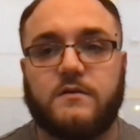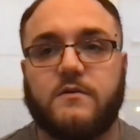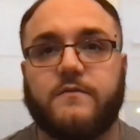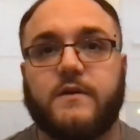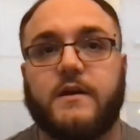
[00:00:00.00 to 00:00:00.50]
You
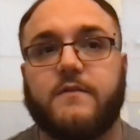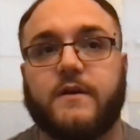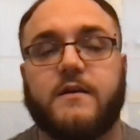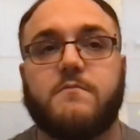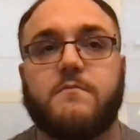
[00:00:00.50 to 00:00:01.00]
know, if I
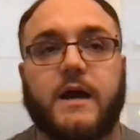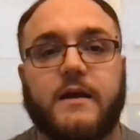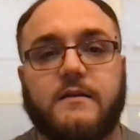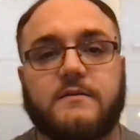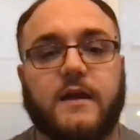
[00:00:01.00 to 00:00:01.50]
if I can
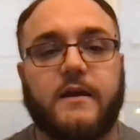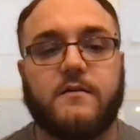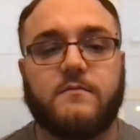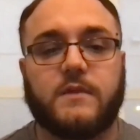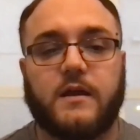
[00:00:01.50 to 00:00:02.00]
buy this
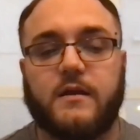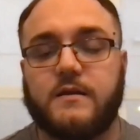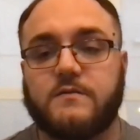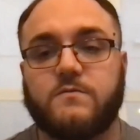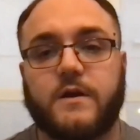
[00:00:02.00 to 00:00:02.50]
item that
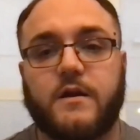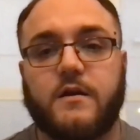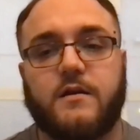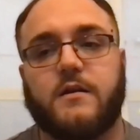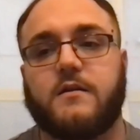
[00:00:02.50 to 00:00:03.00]
is rare
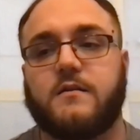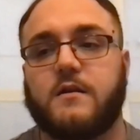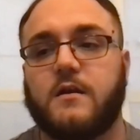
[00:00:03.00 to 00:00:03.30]
and it